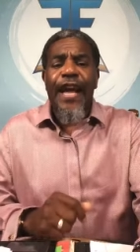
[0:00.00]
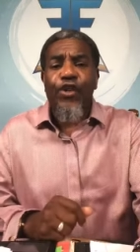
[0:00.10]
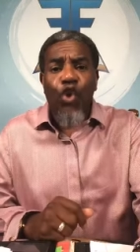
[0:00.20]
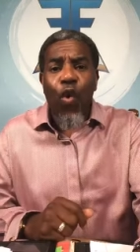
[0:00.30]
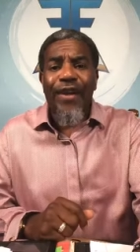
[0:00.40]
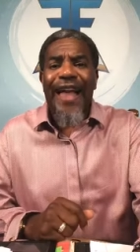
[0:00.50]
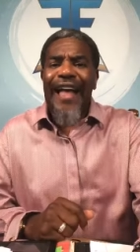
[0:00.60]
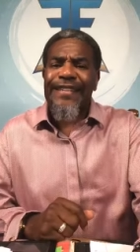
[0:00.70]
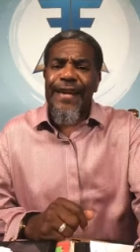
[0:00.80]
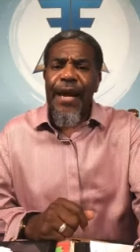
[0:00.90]
and do it
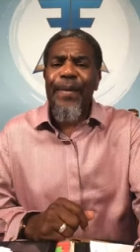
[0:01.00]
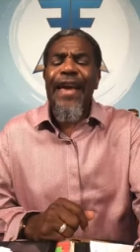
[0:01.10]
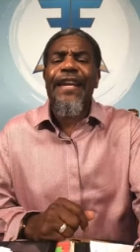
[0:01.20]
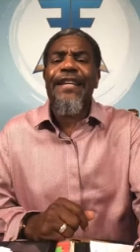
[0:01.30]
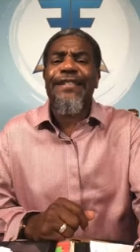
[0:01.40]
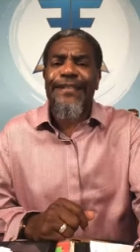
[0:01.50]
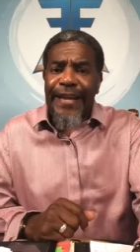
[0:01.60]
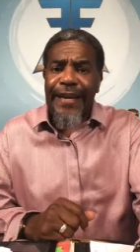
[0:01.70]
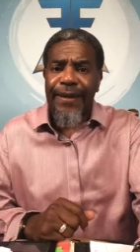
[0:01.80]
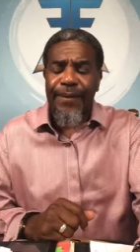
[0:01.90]
not, to him it is
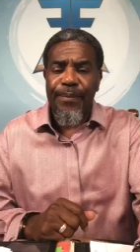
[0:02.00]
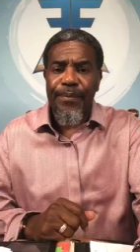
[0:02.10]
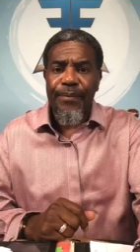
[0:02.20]
sin.